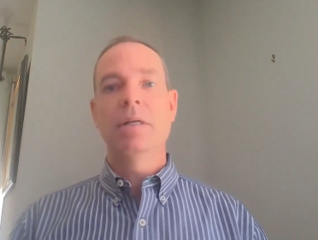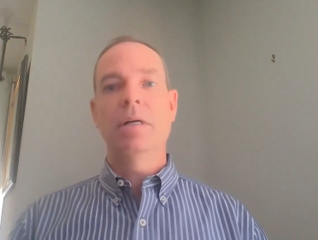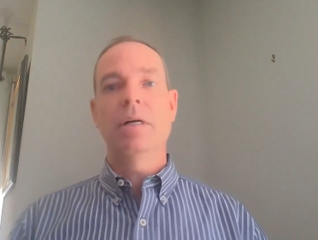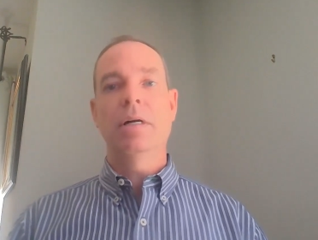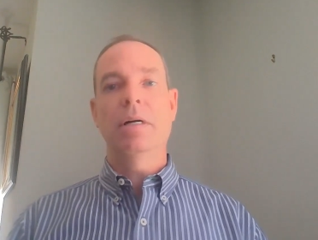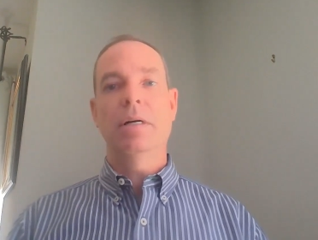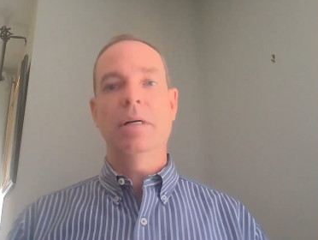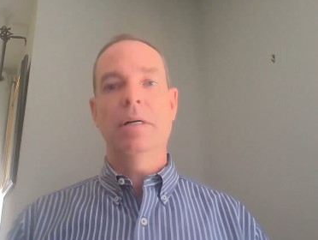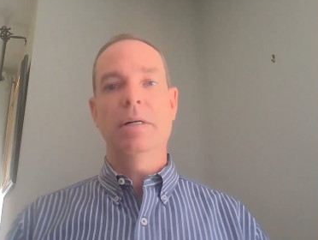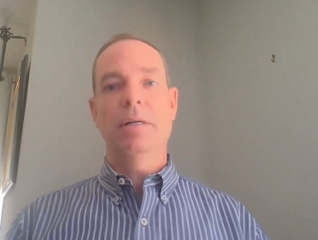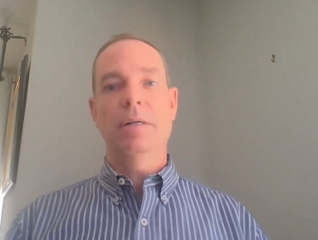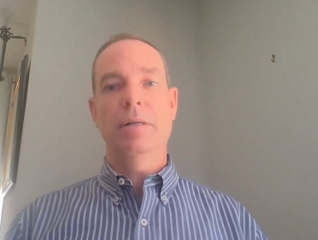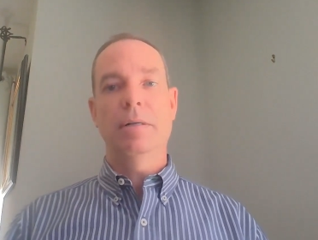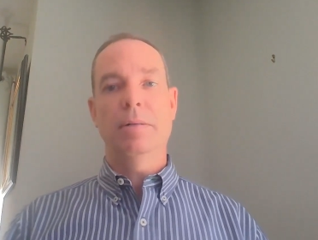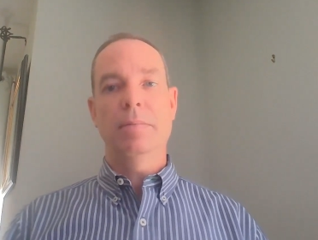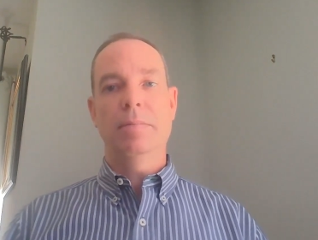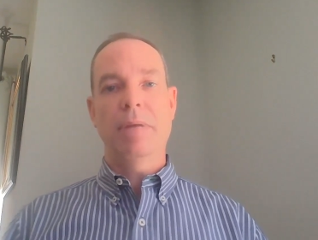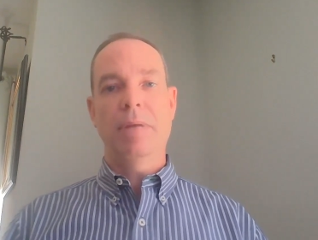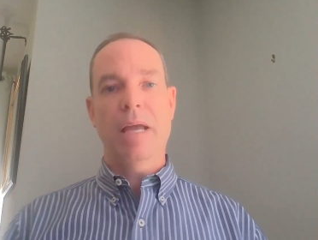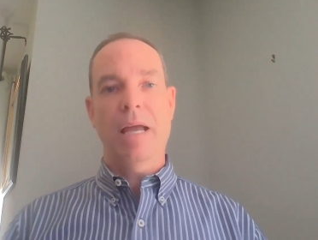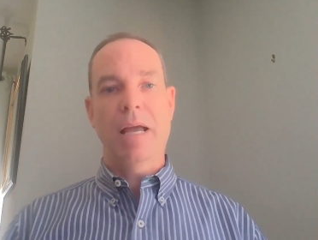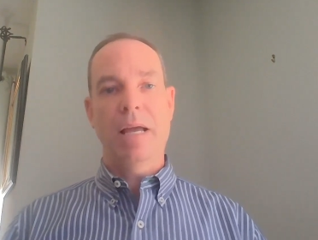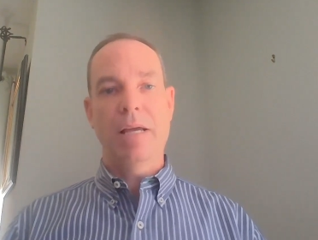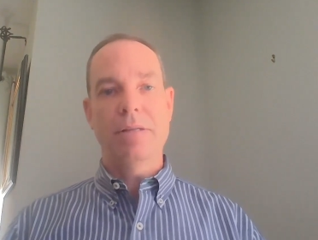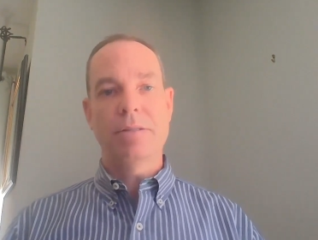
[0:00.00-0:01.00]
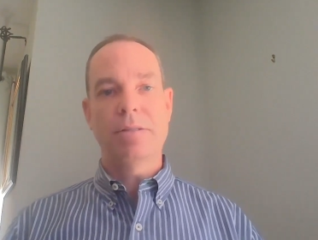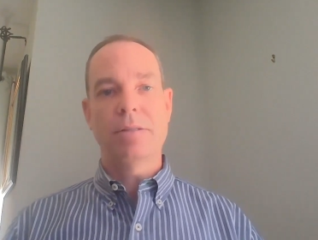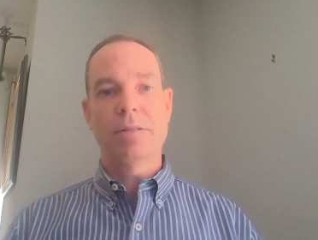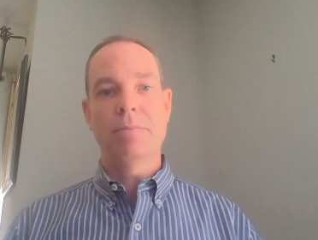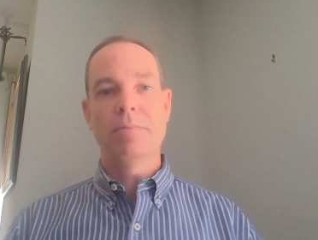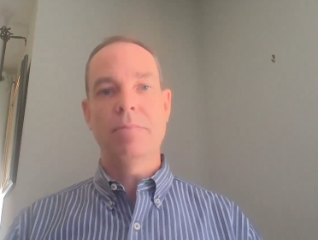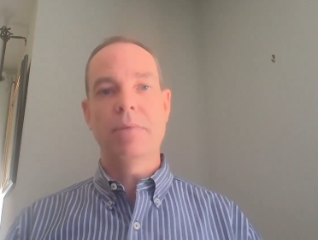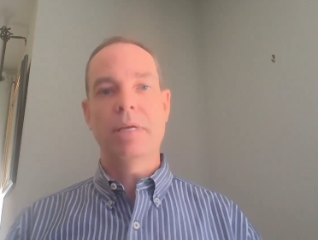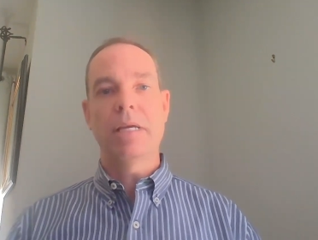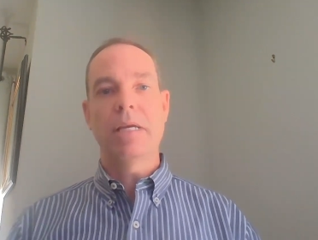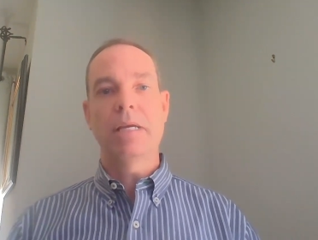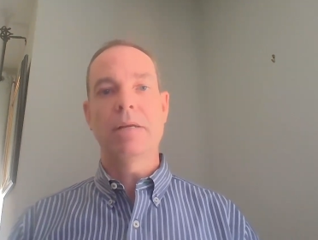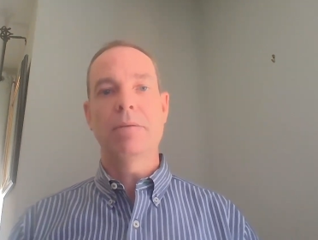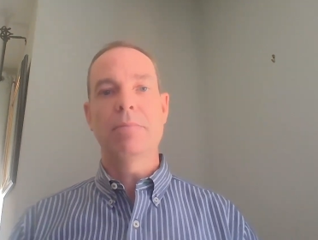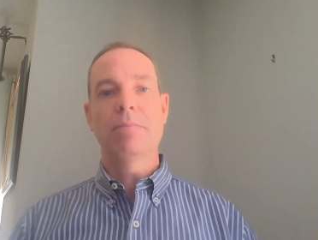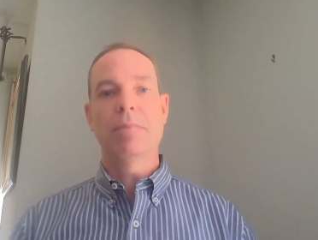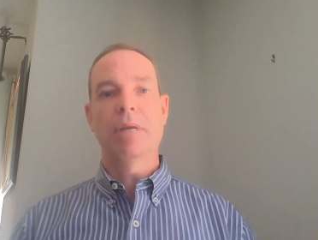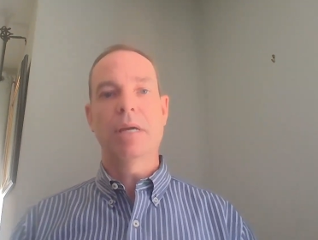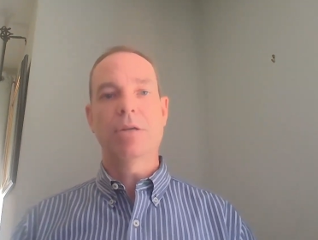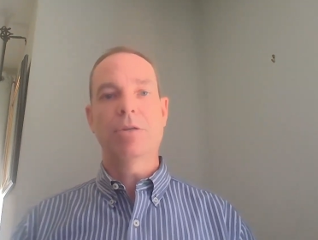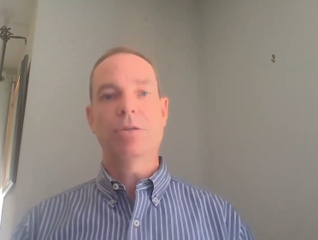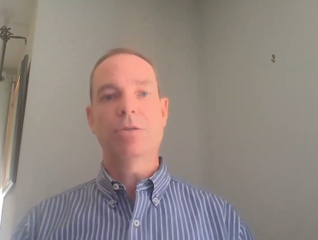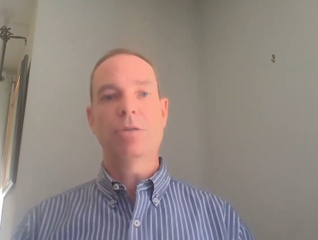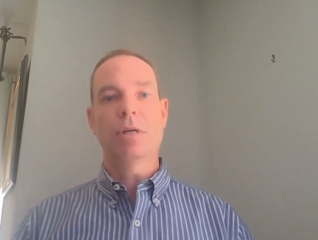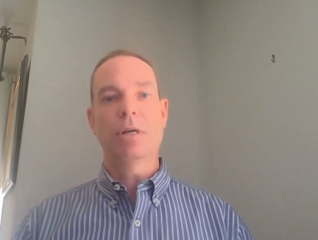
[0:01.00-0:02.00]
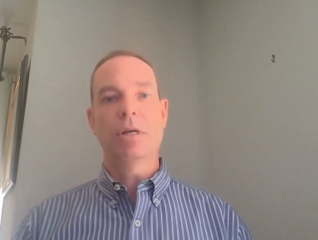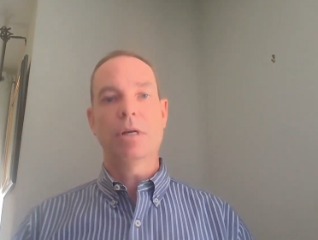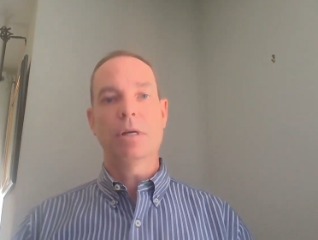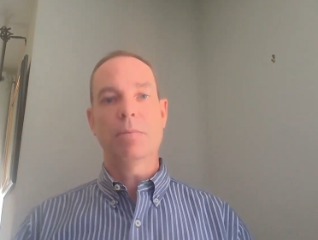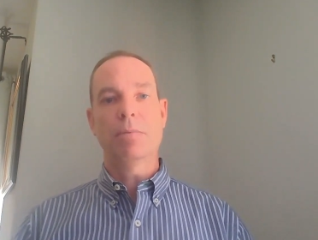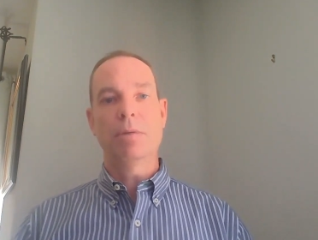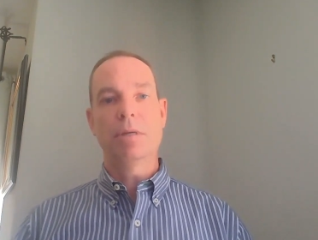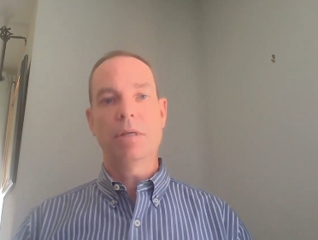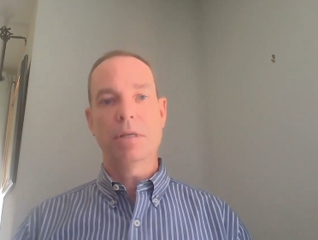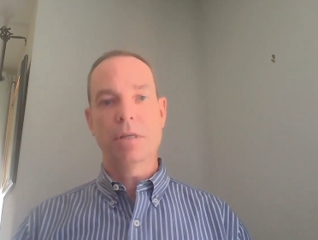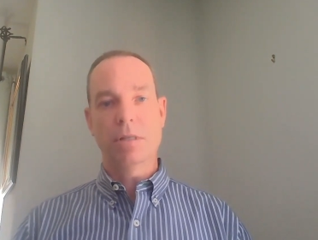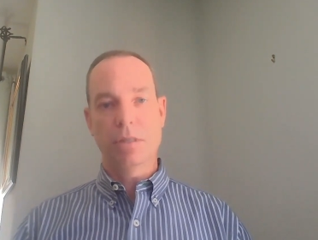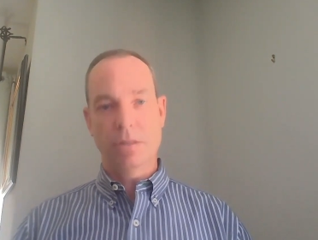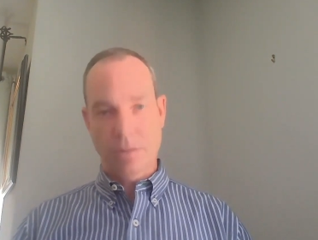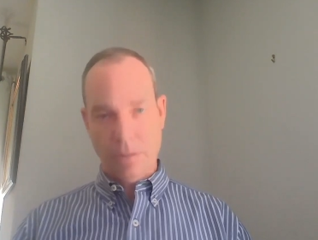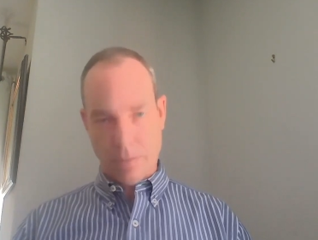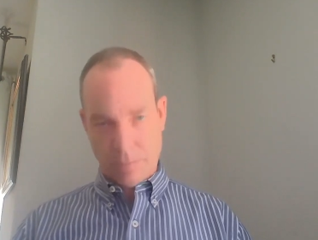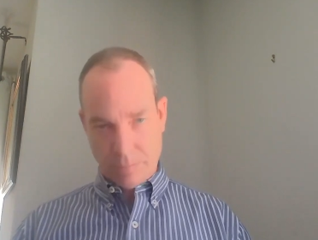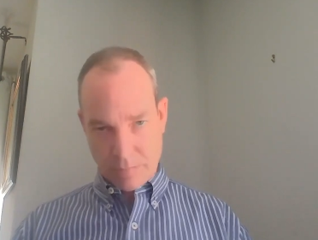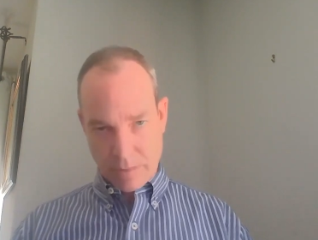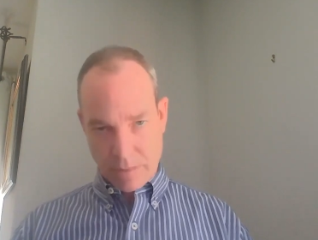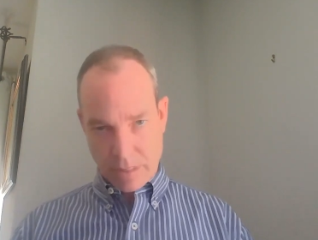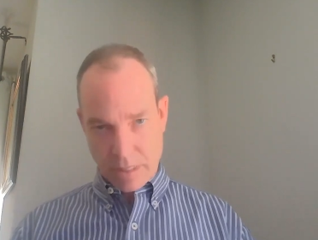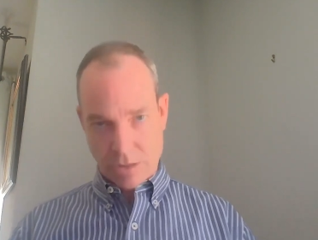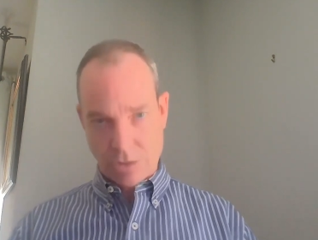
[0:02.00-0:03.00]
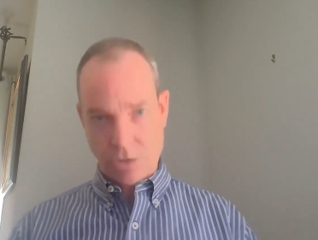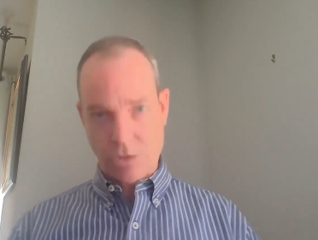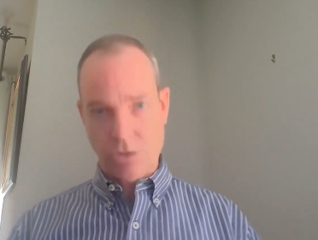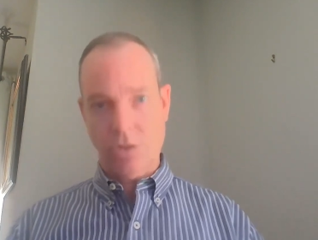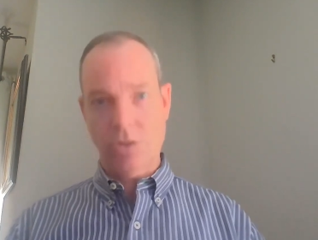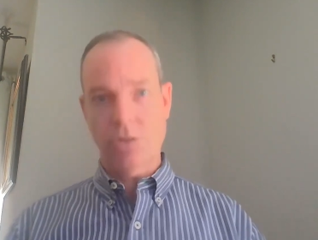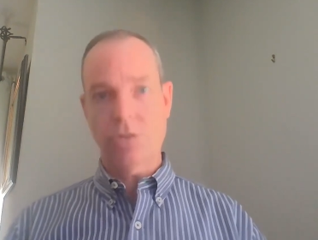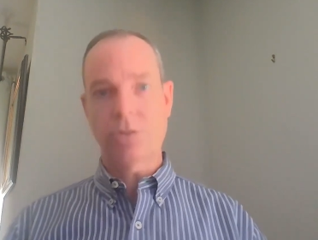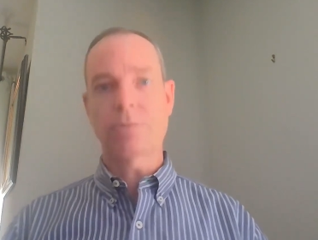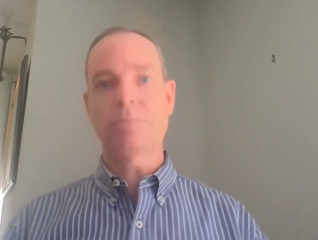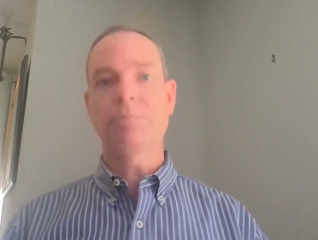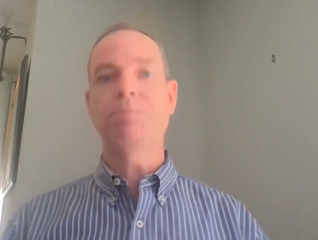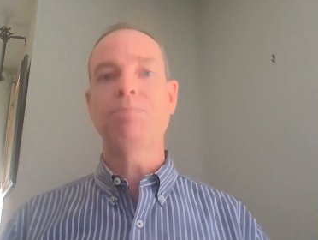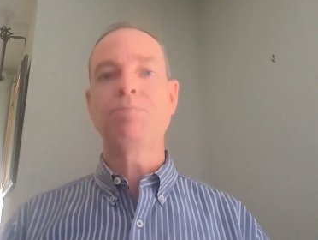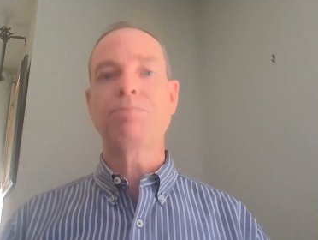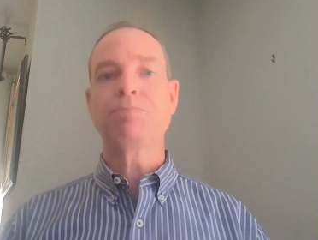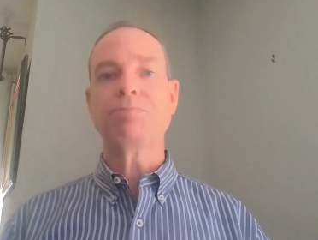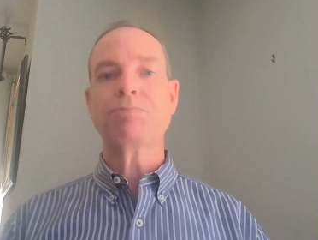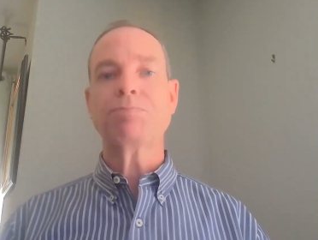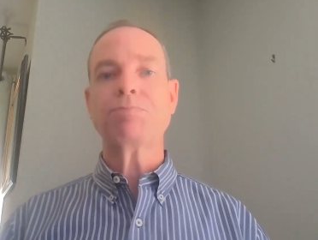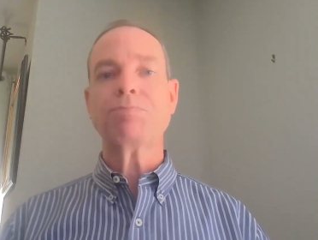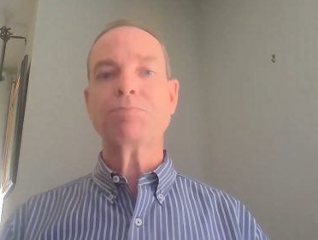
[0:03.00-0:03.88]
as the main metric because it measures